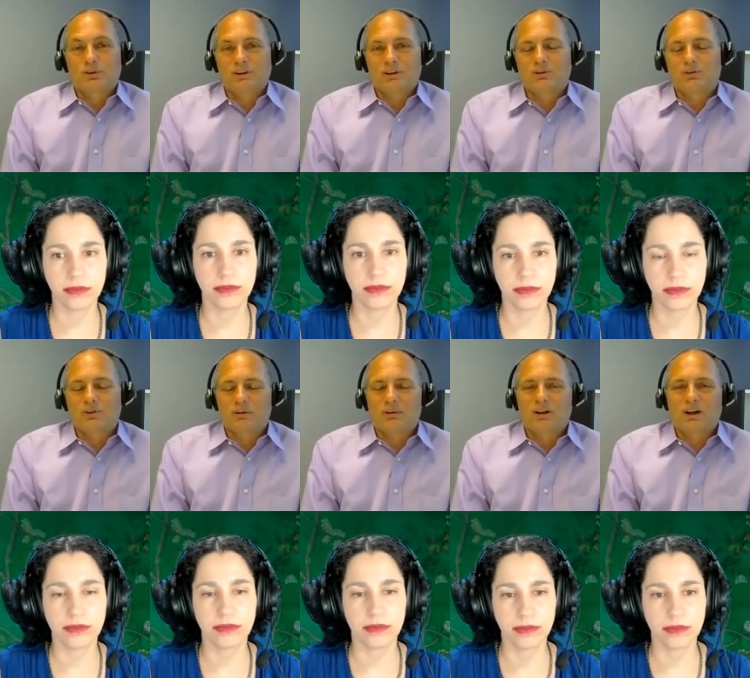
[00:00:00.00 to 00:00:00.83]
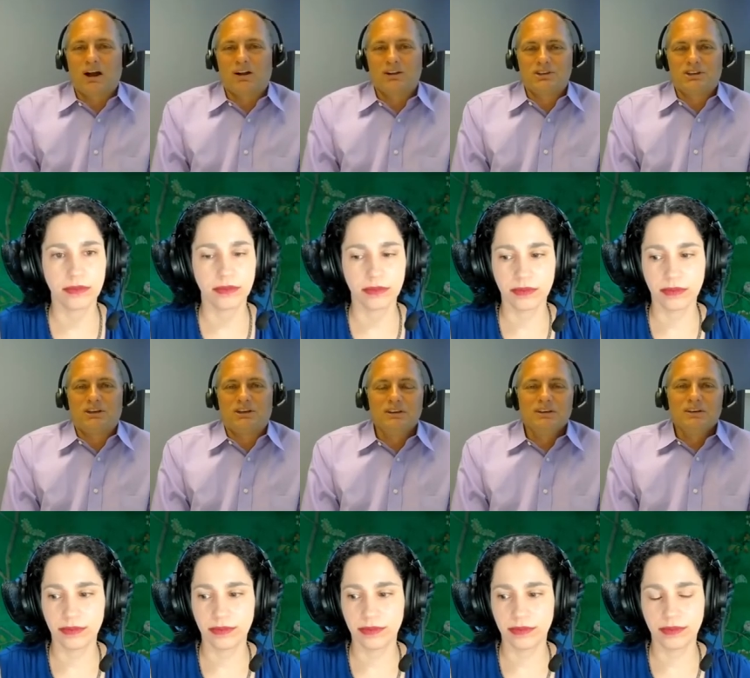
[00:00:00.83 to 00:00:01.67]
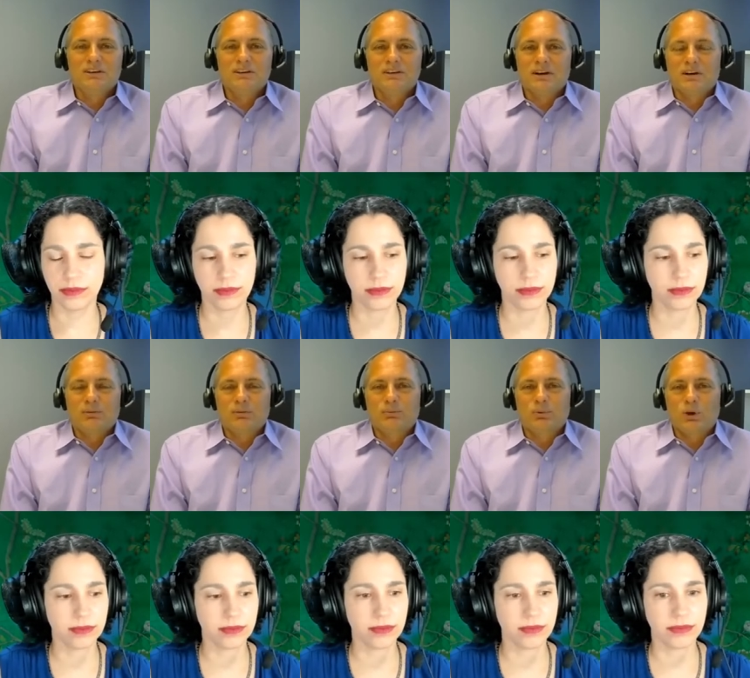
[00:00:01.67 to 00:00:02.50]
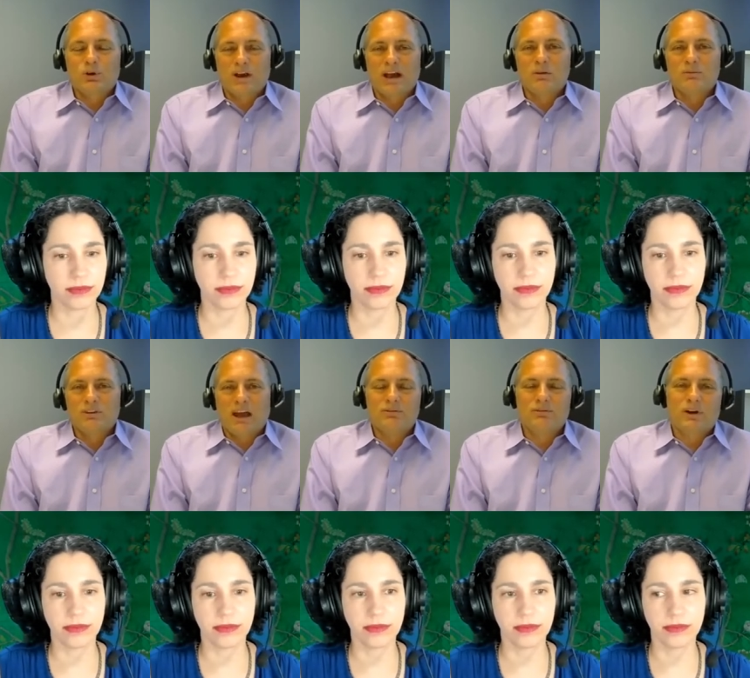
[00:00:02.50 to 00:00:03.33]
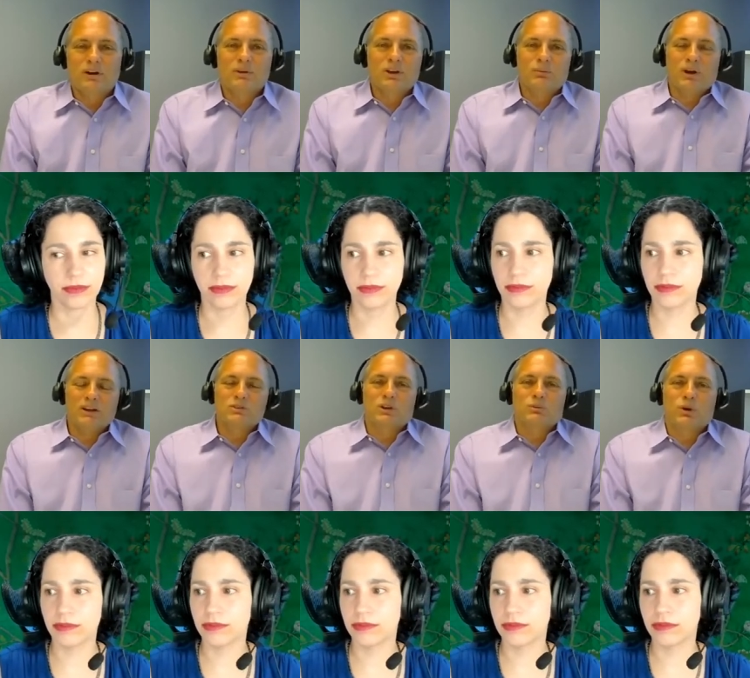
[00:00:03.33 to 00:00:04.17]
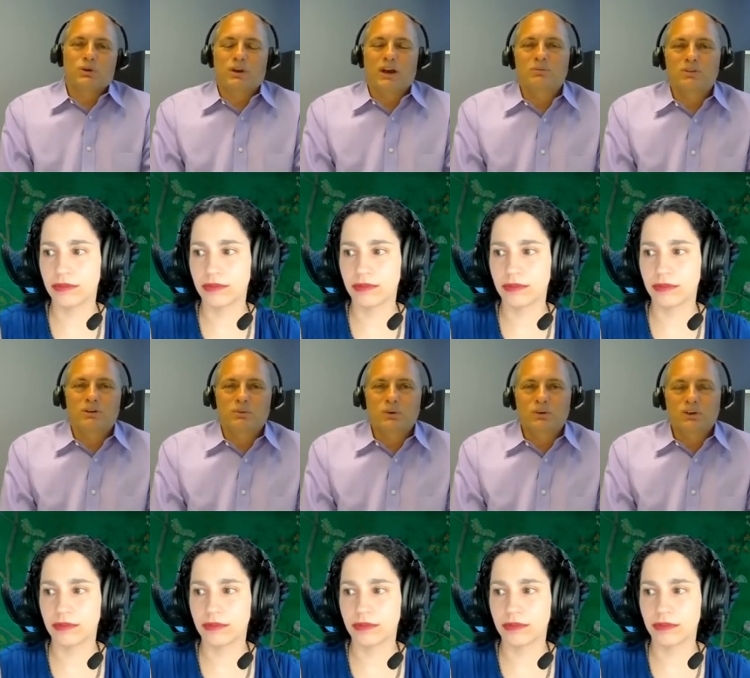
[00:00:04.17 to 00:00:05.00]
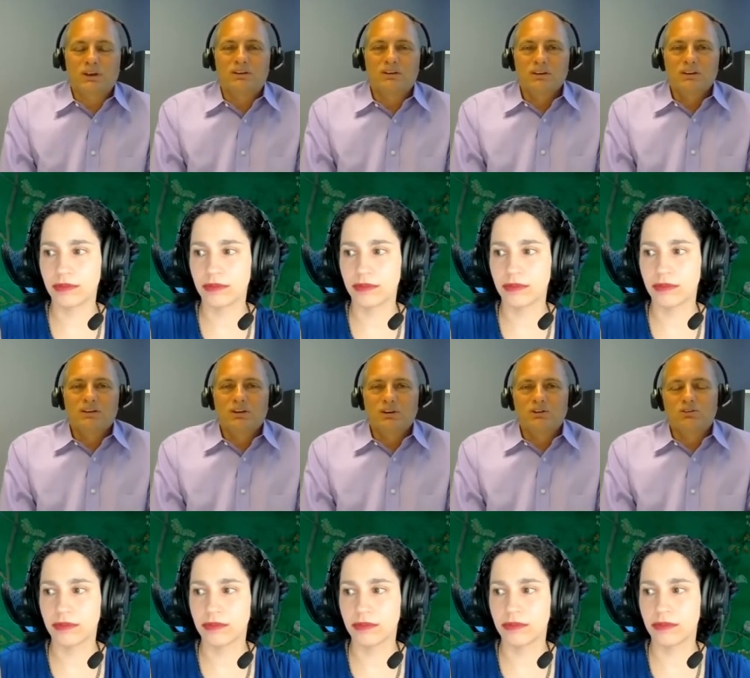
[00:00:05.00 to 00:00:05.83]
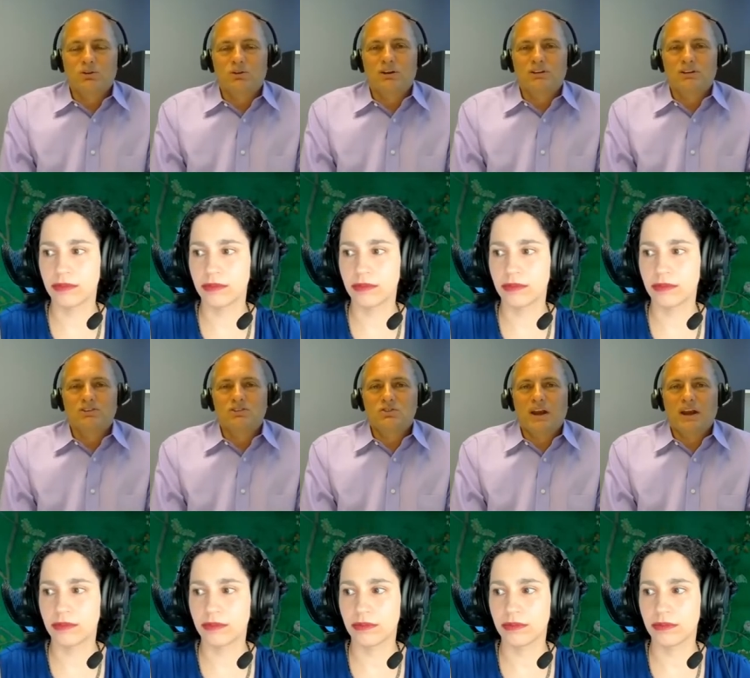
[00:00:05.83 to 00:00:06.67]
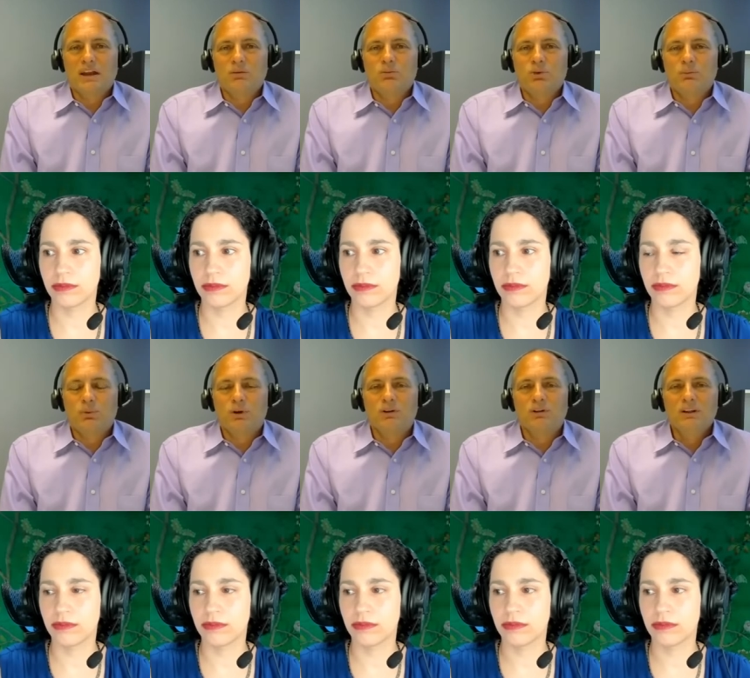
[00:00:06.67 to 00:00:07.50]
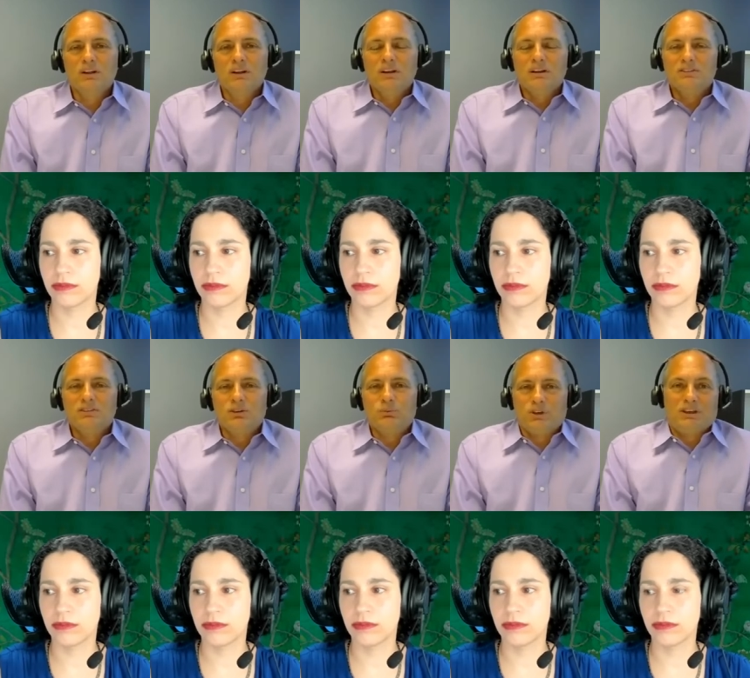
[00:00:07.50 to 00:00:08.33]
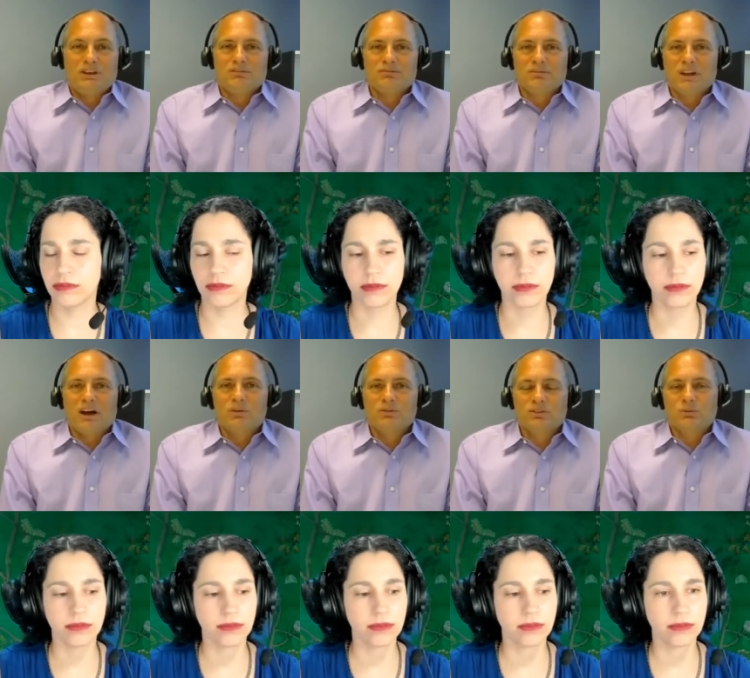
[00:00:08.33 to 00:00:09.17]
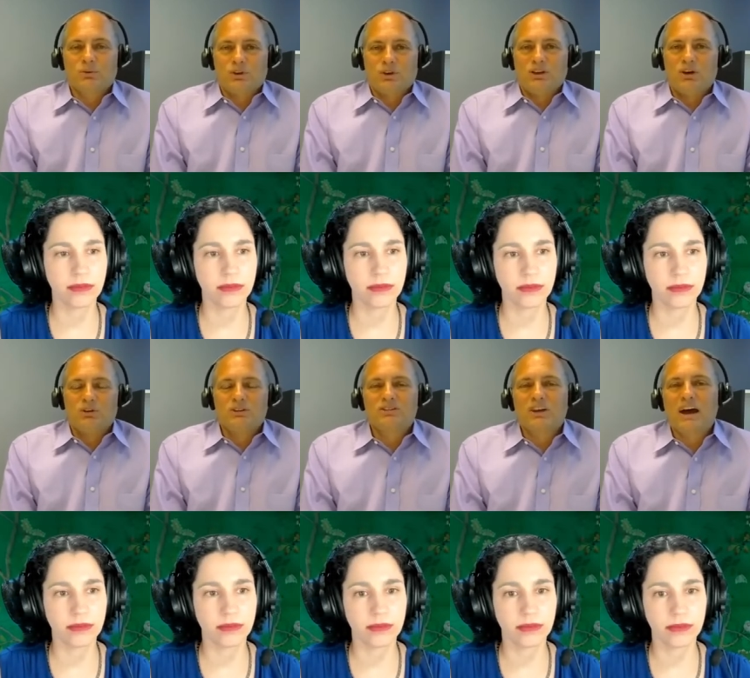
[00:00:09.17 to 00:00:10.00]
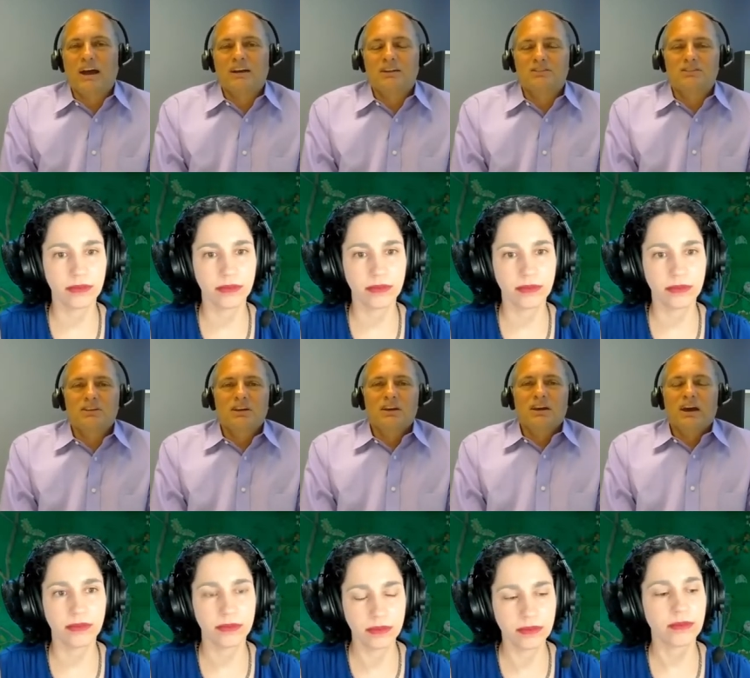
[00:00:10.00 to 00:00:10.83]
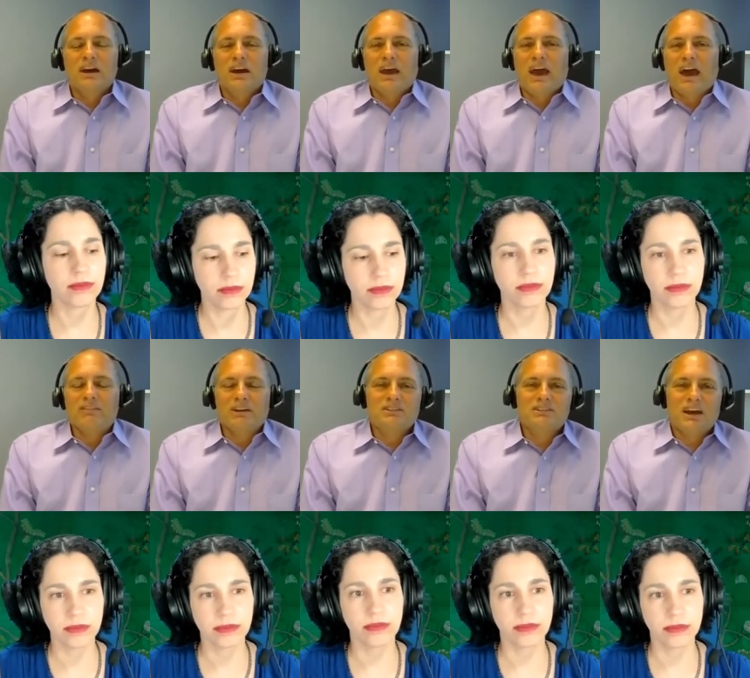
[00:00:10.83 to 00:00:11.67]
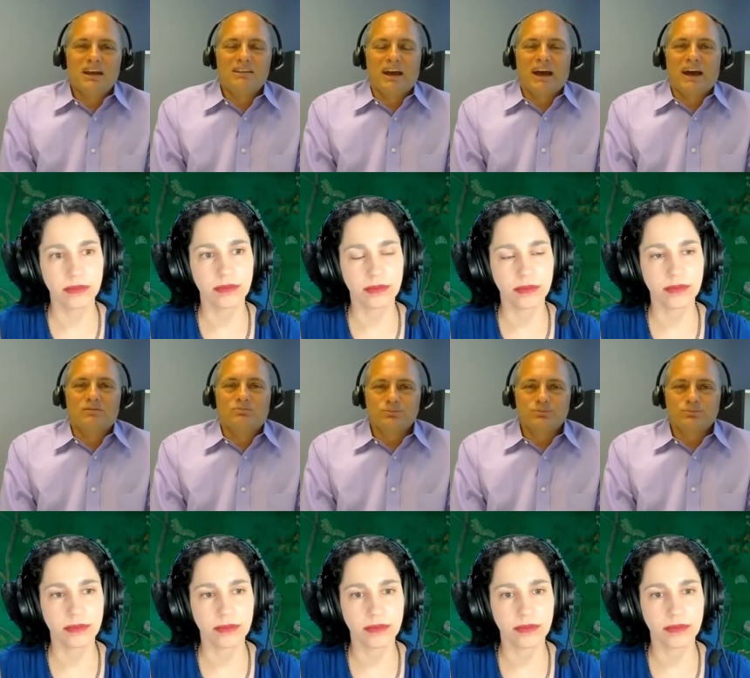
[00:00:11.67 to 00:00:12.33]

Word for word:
Speaker 1: clinical pharmacology uh, programs and pharmacometric programs are really geared toward, is training people to be, you know, to really know the science. Having said that,